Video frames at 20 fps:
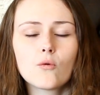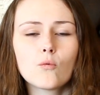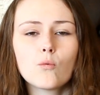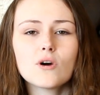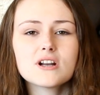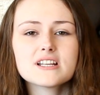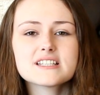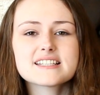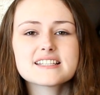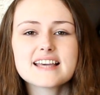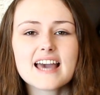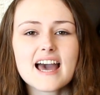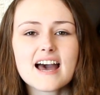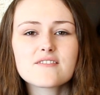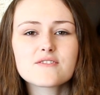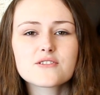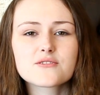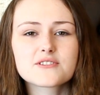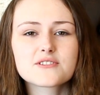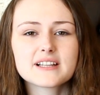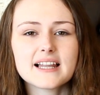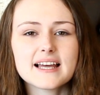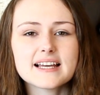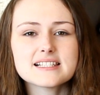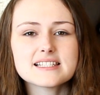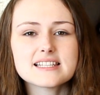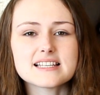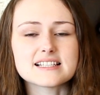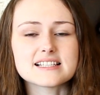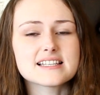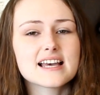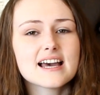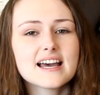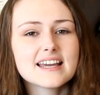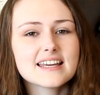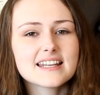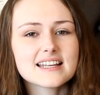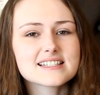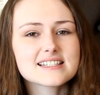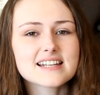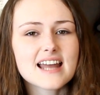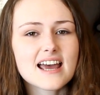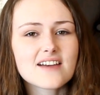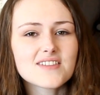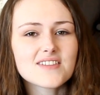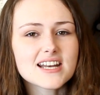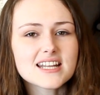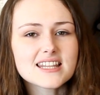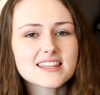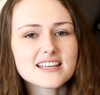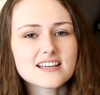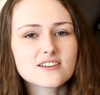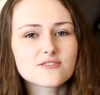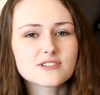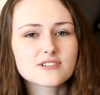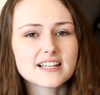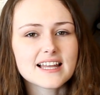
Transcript: What does he have of Clancy's? He doesn't have anything of